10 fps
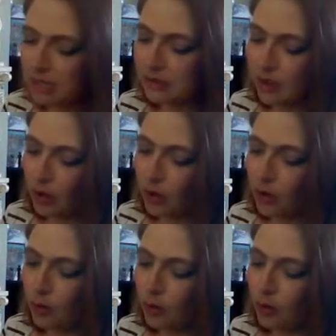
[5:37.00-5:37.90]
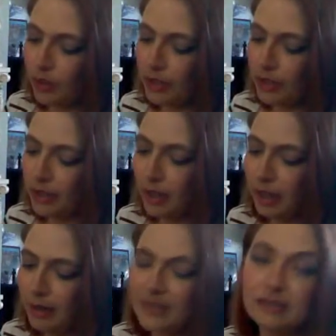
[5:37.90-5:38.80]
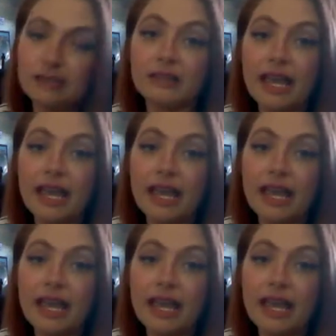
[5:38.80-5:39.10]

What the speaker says: So this is